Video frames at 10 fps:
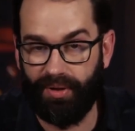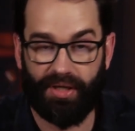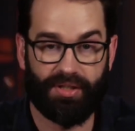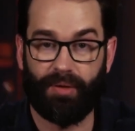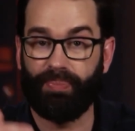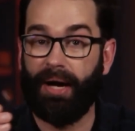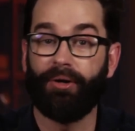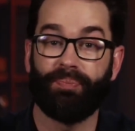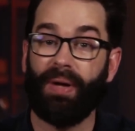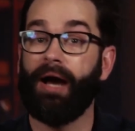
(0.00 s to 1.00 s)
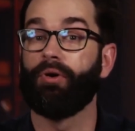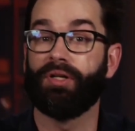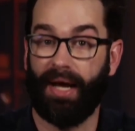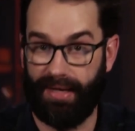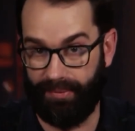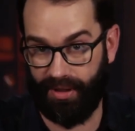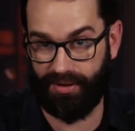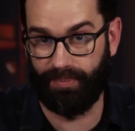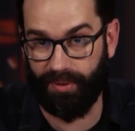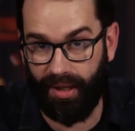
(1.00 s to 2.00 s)
because of the power
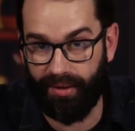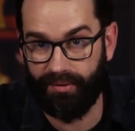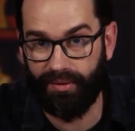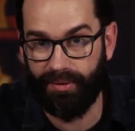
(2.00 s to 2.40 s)
dynamics at play.